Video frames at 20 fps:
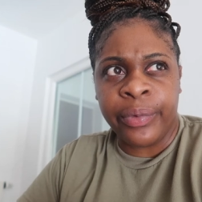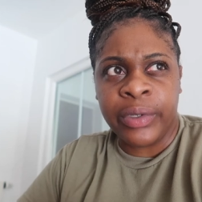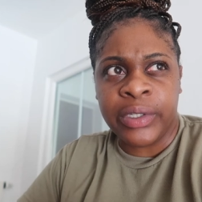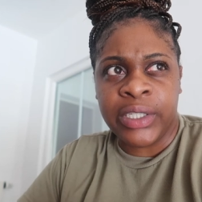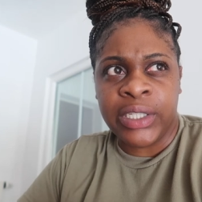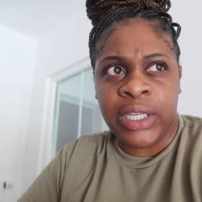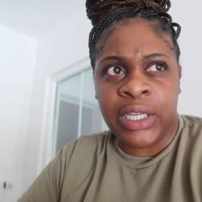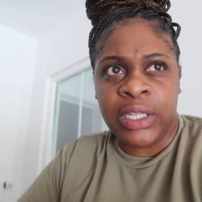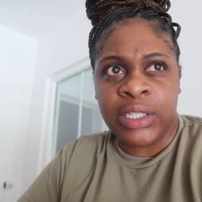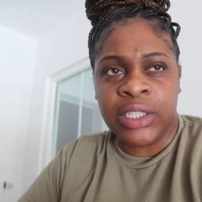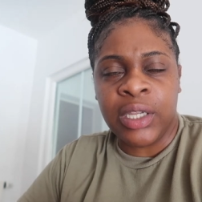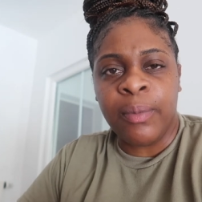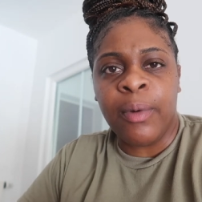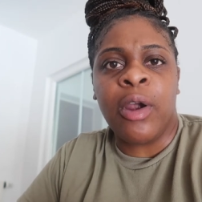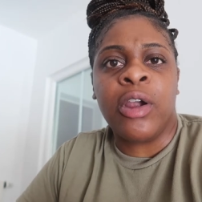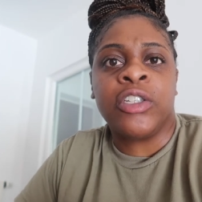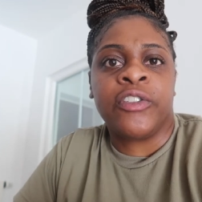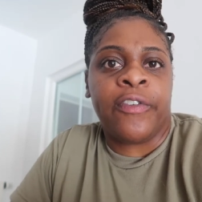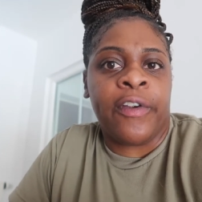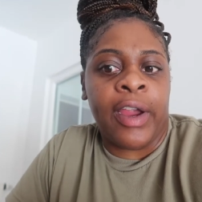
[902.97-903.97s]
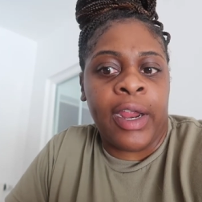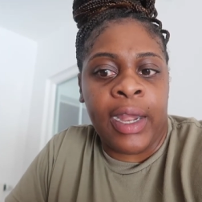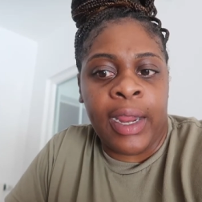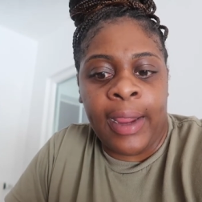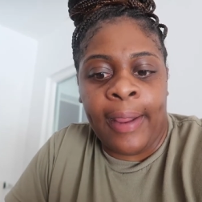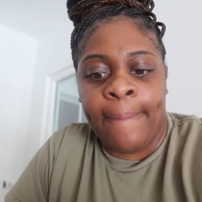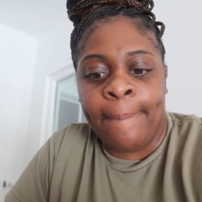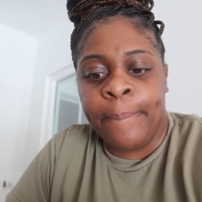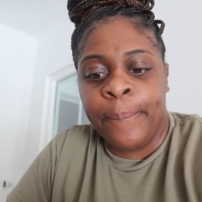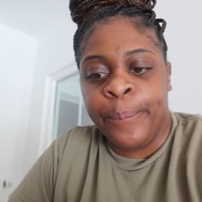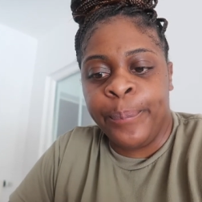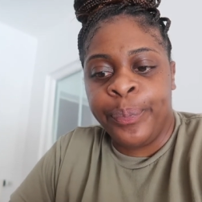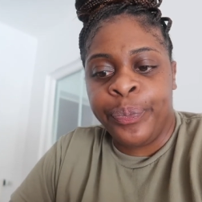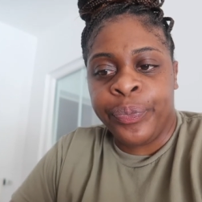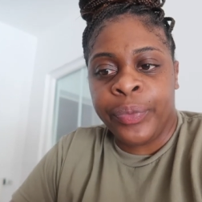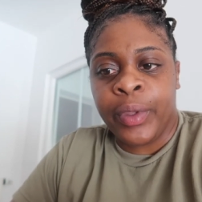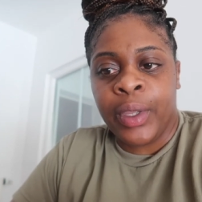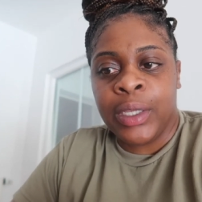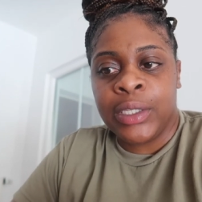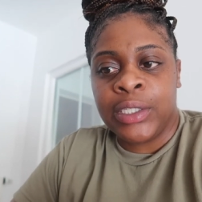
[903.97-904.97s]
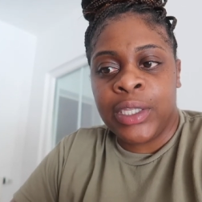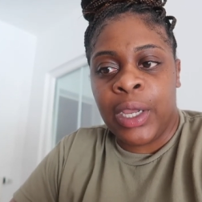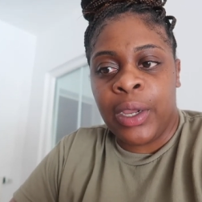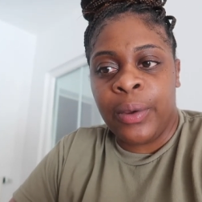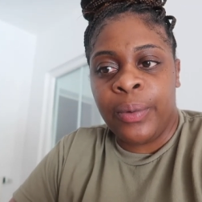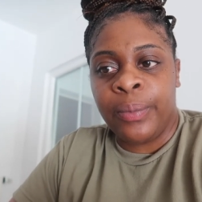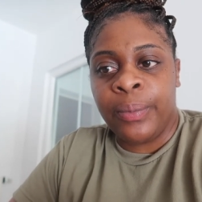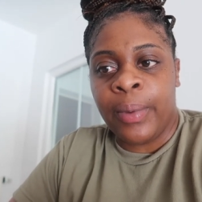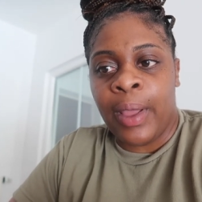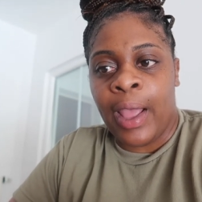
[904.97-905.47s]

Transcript: we'll see. Tomorrow's Friday. So